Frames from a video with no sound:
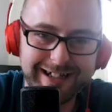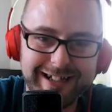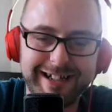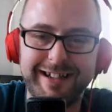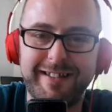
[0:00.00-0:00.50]

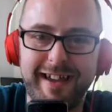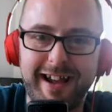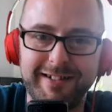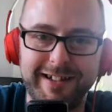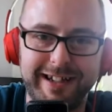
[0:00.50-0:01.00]

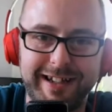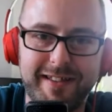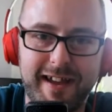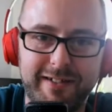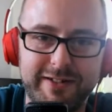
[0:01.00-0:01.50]
Exactly.
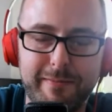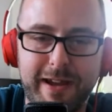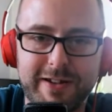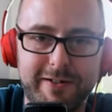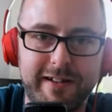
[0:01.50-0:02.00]
Just
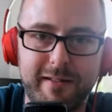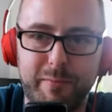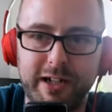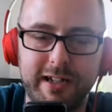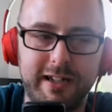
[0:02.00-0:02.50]
make sure he doesn't bring